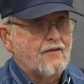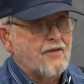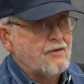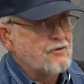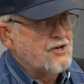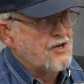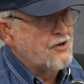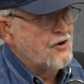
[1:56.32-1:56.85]
They
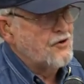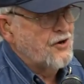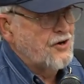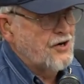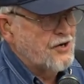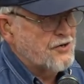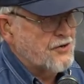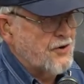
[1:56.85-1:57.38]
would get on our
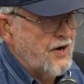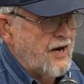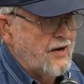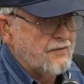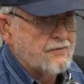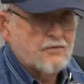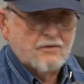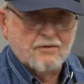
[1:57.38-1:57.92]

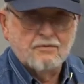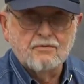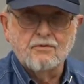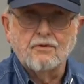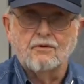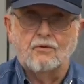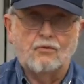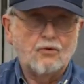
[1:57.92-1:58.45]
aircraft,
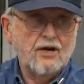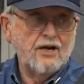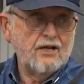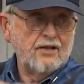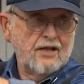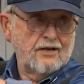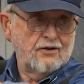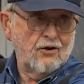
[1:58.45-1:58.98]
away
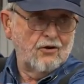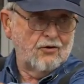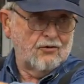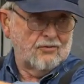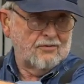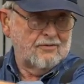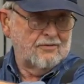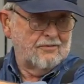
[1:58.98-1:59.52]
they'd go.
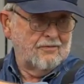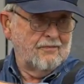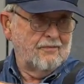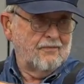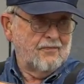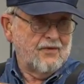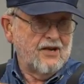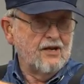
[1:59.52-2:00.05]

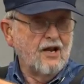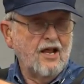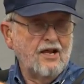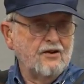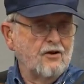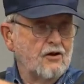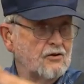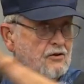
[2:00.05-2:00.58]
They'd
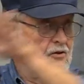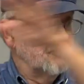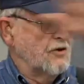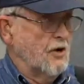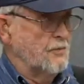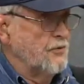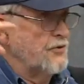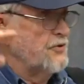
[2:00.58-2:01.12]
land on a
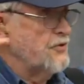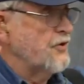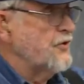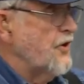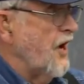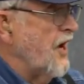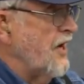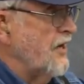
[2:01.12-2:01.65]
couple of these
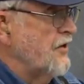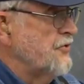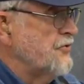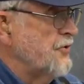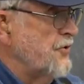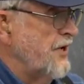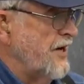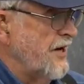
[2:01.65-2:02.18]
other islands
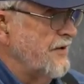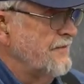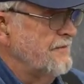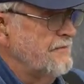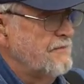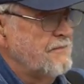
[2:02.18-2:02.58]
around,